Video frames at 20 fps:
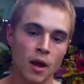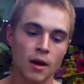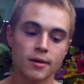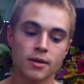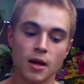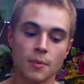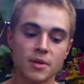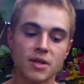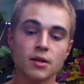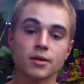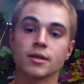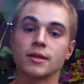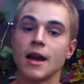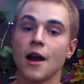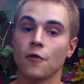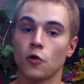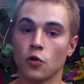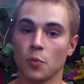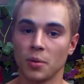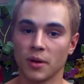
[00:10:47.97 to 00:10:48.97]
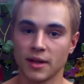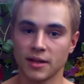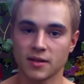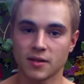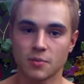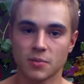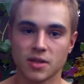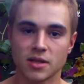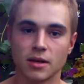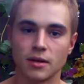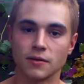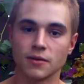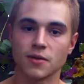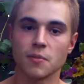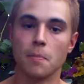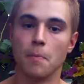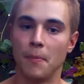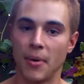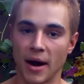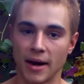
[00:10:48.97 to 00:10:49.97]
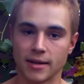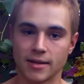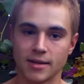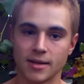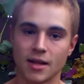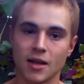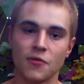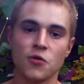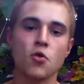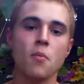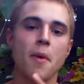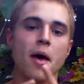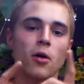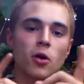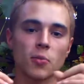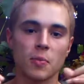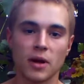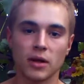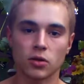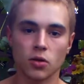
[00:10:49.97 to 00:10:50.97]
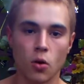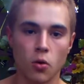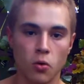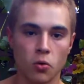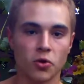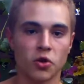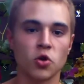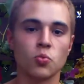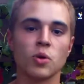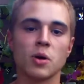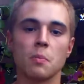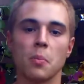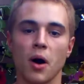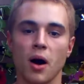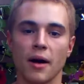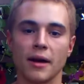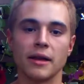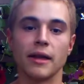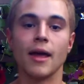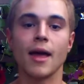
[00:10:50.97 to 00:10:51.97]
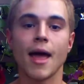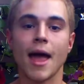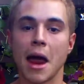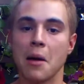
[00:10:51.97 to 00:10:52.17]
Some cells never replace themselves, but if you amalgamate the whole human body,